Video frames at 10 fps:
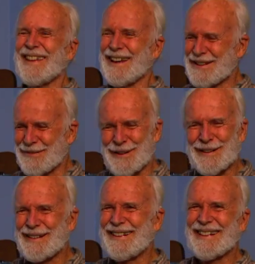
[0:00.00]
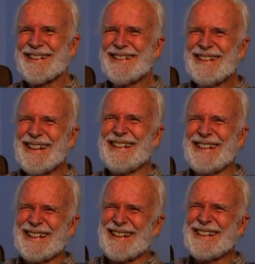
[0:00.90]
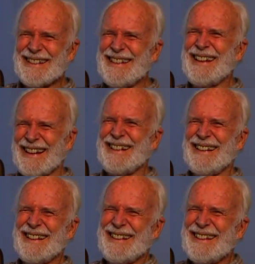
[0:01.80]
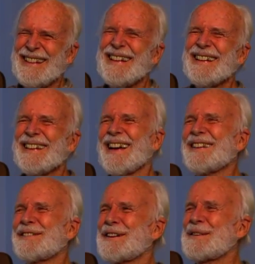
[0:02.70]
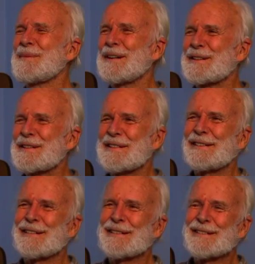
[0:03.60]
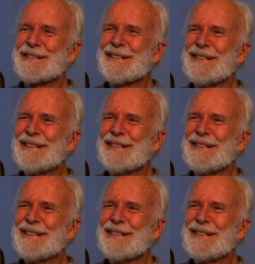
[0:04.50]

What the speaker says: That's where I got it. Yeah, that's where the bug started.